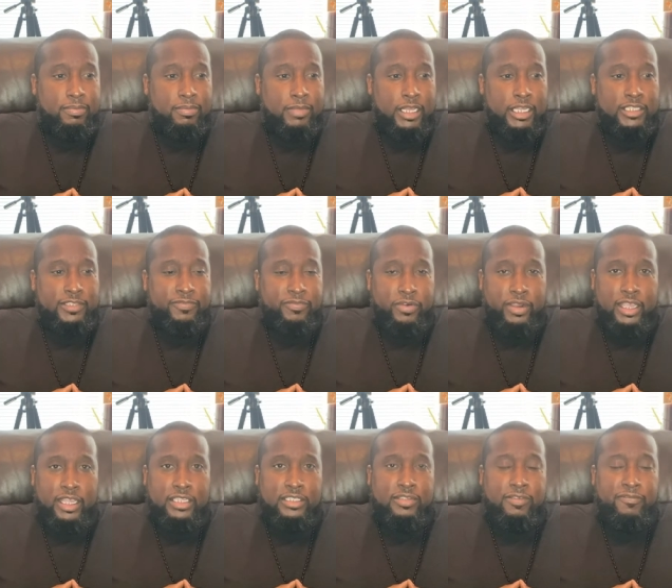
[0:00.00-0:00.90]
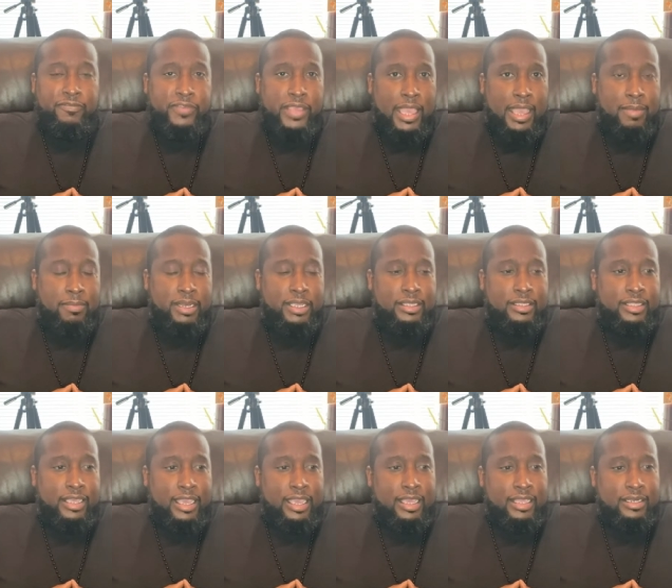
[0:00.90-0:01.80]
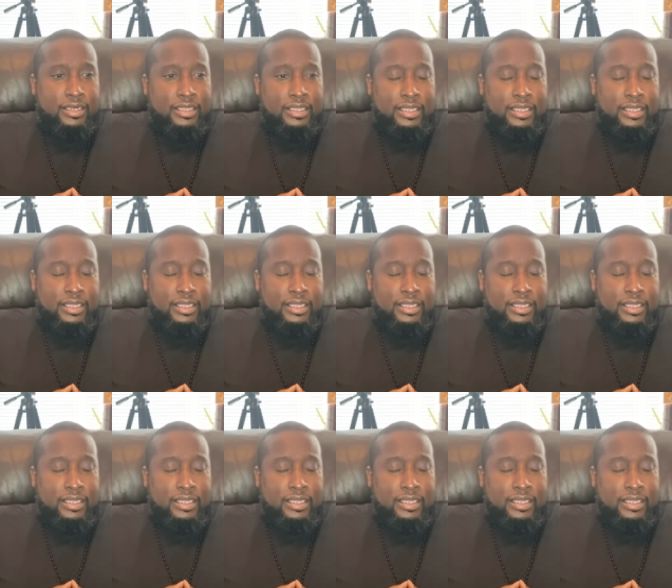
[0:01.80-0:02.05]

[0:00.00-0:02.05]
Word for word: by his friends and family, that